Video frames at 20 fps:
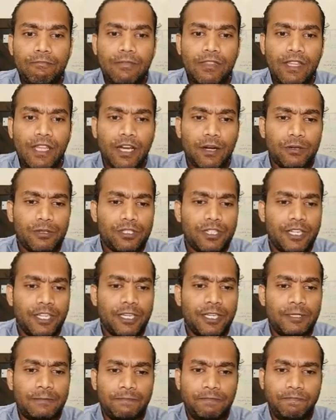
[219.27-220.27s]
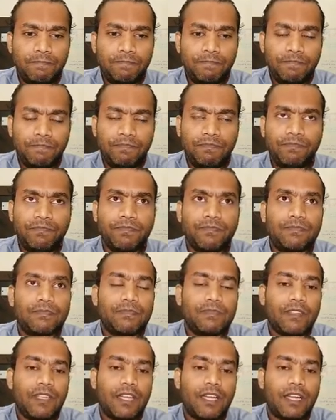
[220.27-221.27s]
would say,
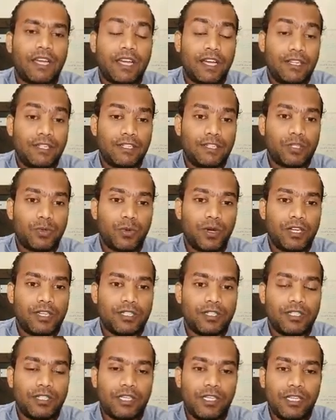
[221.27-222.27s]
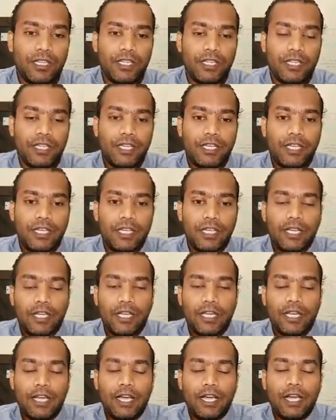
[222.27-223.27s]
our current situation.
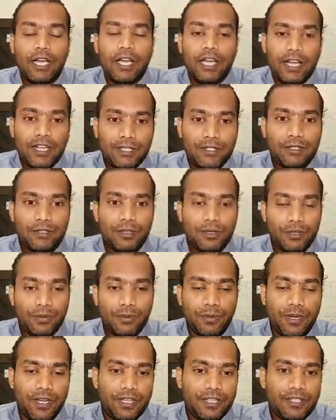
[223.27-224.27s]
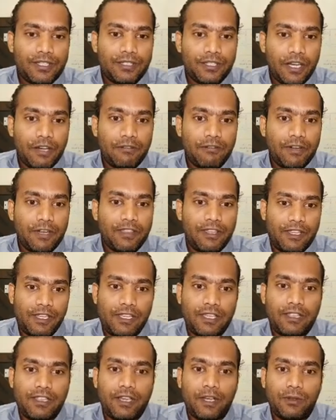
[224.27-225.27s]
It's true, it's tough. I
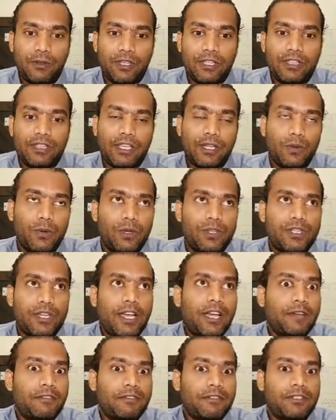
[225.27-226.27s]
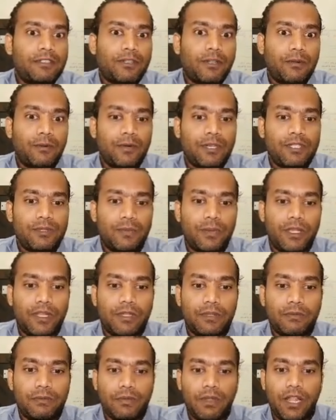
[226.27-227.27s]
think the only thing which I was always
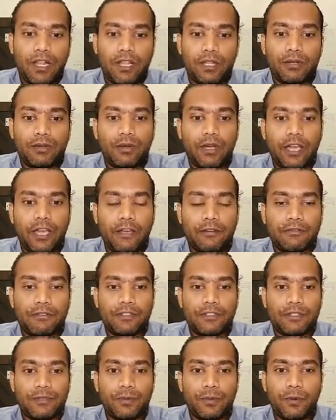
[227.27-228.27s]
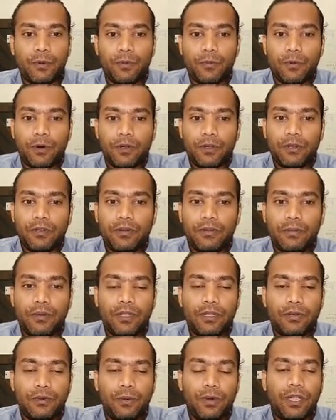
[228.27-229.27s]
been planning to have is what you could be
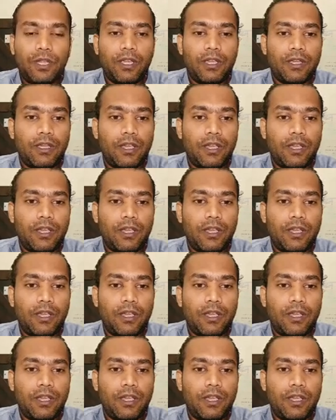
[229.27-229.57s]
doing,